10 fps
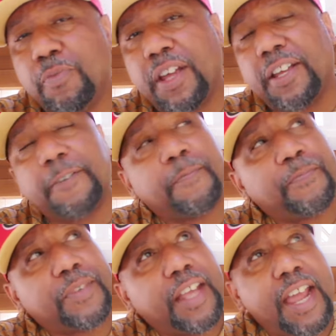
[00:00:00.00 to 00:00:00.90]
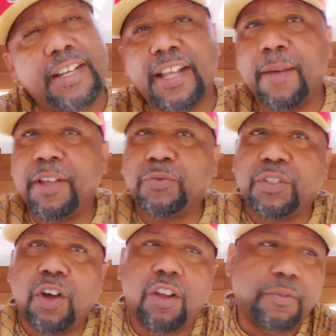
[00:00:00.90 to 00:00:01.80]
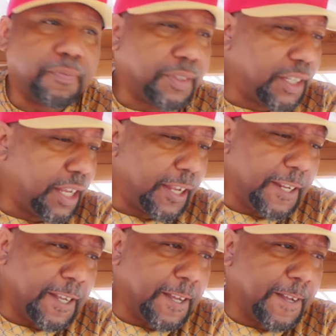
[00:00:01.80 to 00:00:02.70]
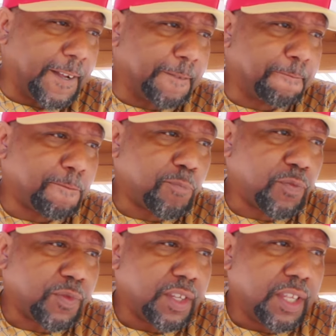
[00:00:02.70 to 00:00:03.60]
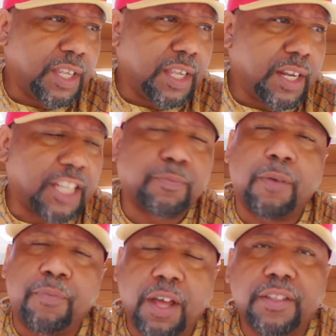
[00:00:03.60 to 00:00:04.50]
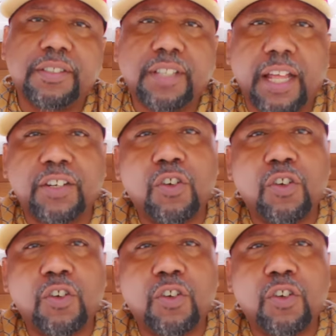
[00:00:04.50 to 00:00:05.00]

man. A-Damn, as we call him. That's my brother. Like, you